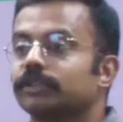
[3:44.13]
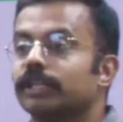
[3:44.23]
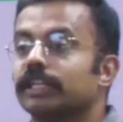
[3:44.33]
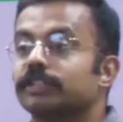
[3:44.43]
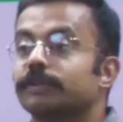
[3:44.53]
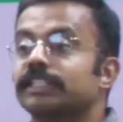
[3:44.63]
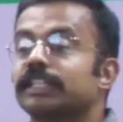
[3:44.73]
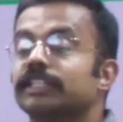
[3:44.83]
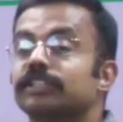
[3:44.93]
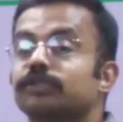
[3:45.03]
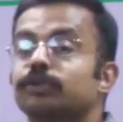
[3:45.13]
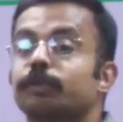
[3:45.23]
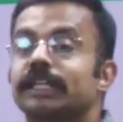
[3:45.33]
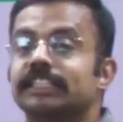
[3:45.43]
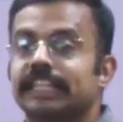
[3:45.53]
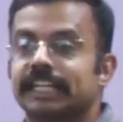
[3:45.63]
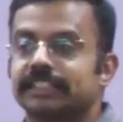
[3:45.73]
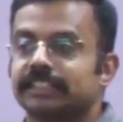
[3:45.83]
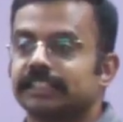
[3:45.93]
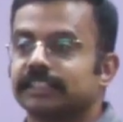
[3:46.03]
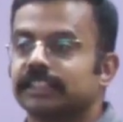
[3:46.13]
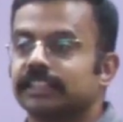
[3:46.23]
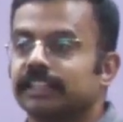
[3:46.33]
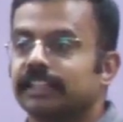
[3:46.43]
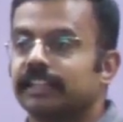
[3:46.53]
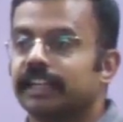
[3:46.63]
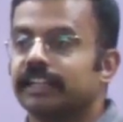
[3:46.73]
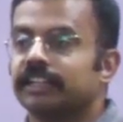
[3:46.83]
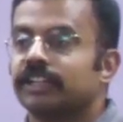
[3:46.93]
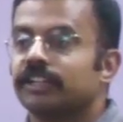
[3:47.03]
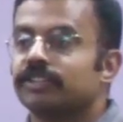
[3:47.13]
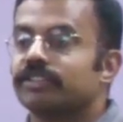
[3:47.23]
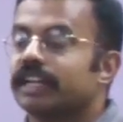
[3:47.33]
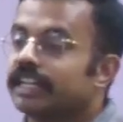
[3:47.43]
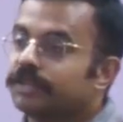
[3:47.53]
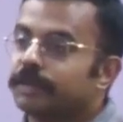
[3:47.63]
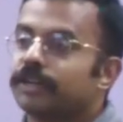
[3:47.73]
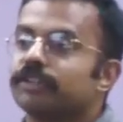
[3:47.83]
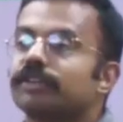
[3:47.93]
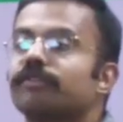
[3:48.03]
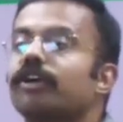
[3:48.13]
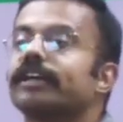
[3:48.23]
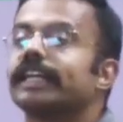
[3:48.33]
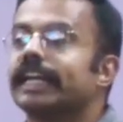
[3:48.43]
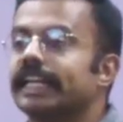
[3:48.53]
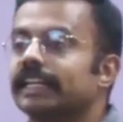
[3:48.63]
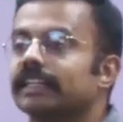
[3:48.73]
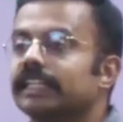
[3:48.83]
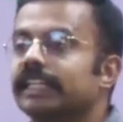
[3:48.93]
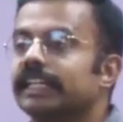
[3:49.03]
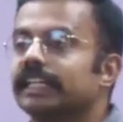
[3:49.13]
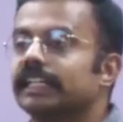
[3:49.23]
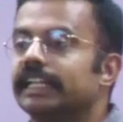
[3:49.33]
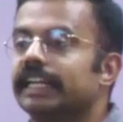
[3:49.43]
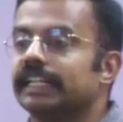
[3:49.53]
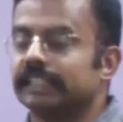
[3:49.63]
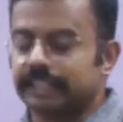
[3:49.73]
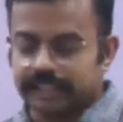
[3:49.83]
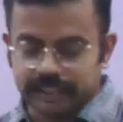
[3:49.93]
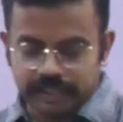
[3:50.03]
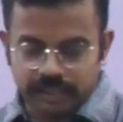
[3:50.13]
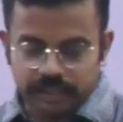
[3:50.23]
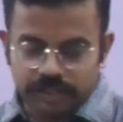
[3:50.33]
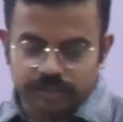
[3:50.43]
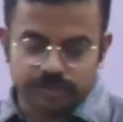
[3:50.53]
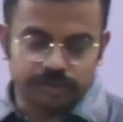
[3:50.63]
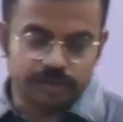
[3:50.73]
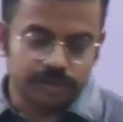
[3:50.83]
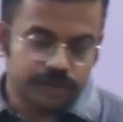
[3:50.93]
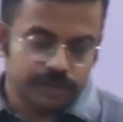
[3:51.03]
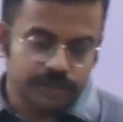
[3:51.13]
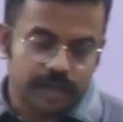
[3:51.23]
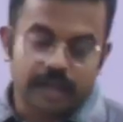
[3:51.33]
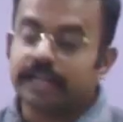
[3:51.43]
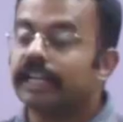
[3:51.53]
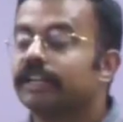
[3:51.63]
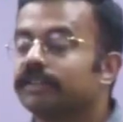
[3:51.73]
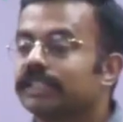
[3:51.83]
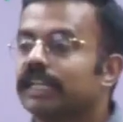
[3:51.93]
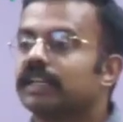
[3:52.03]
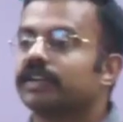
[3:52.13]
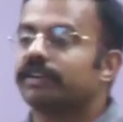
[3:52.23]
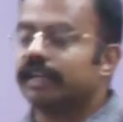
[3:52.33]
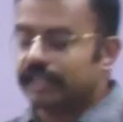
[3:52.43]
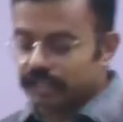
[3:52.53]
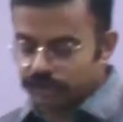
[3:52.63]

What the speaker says: So especially these Dubai sheikhs, right? So that is because of what? Trading, illegal trading, right? So earlier it was unregulated.